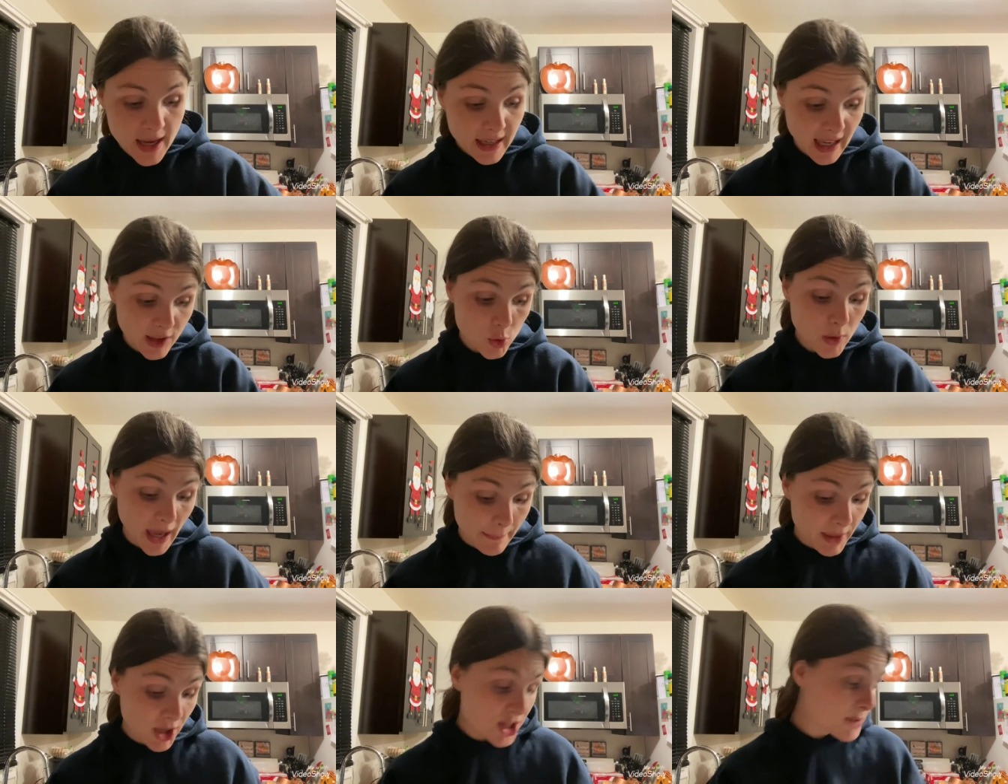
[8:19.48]
Can you get
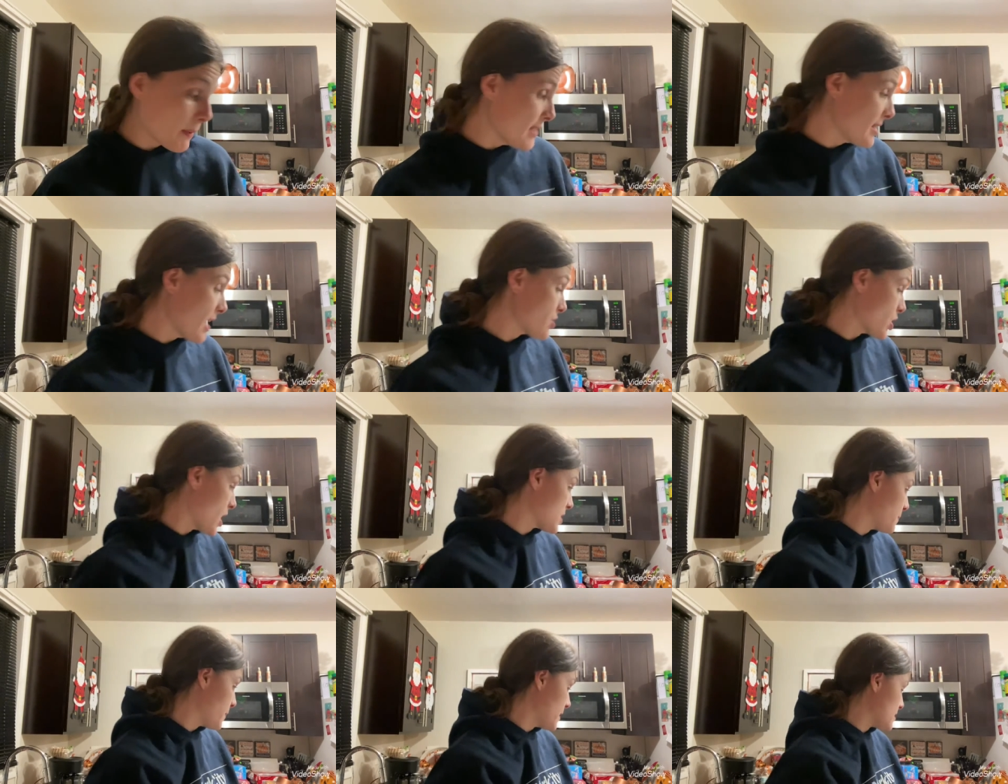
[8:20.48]
me your spicy
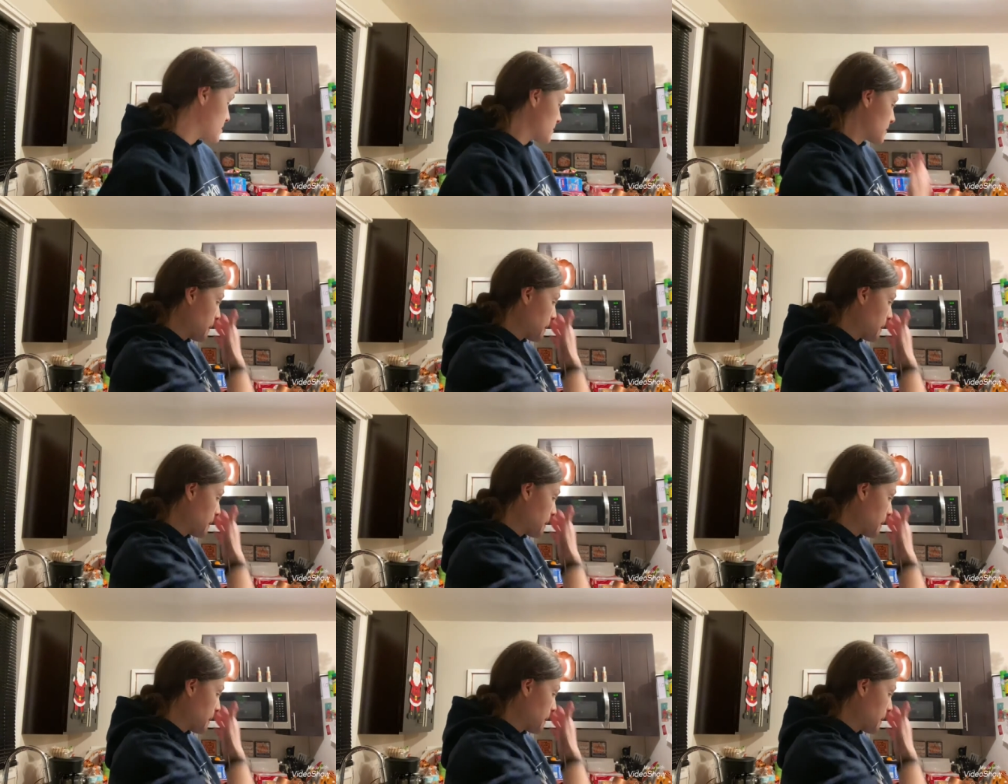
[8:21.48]
sauce, please?